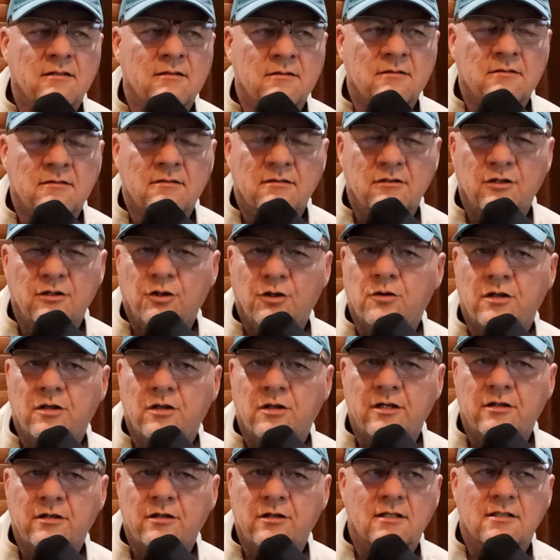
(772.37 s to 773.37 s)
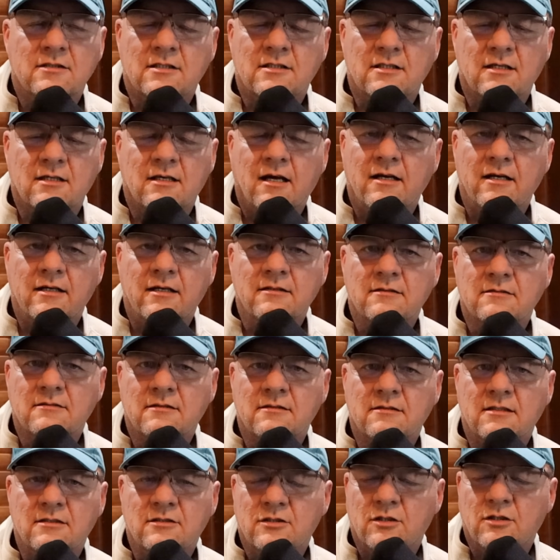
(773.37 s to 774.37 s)
nuclear doesn't cut it.
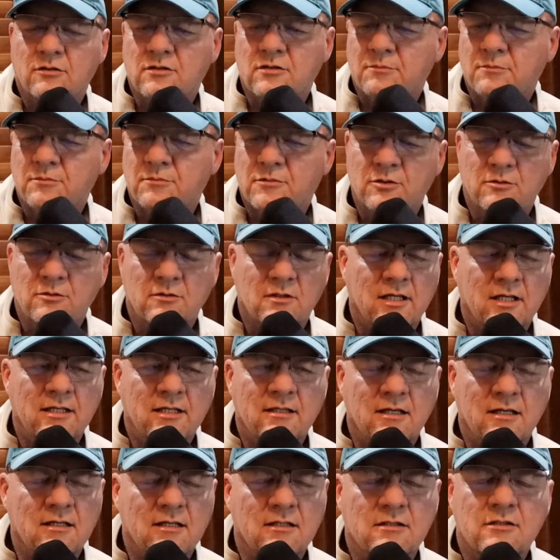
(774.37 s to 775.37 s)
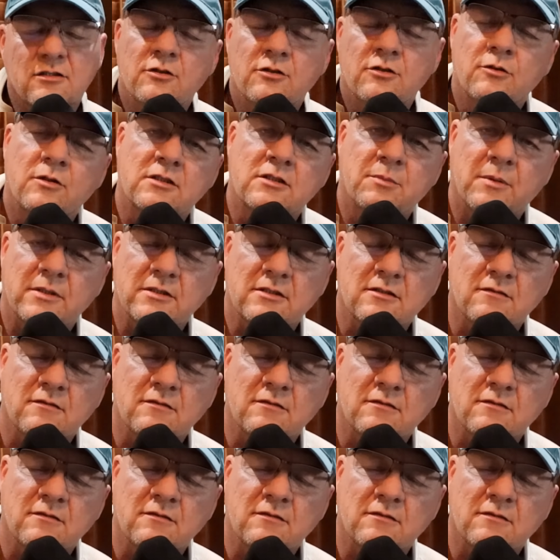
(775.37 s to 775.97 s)
It shows up too late and it's too expensive.